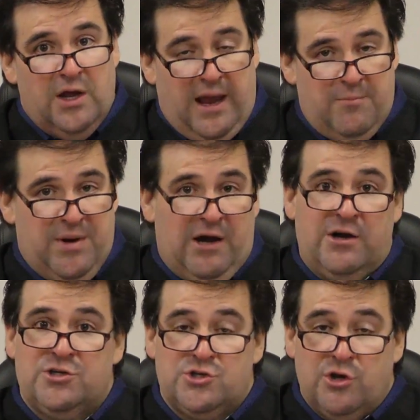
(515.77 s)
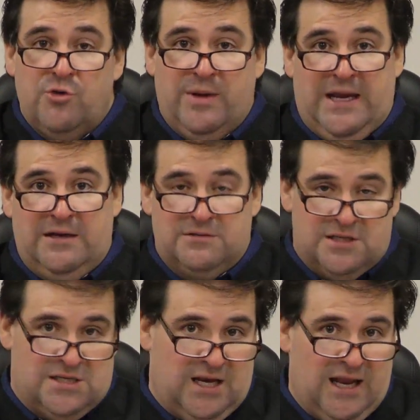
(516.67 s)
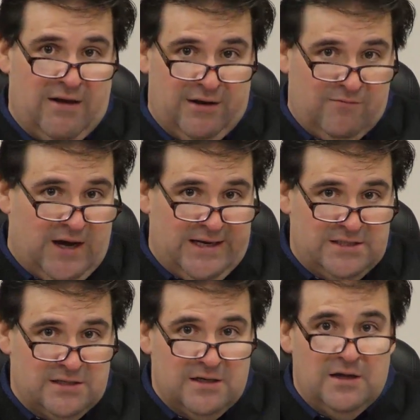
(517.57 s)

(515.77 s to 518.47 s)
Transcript: and parents to me to seek out advice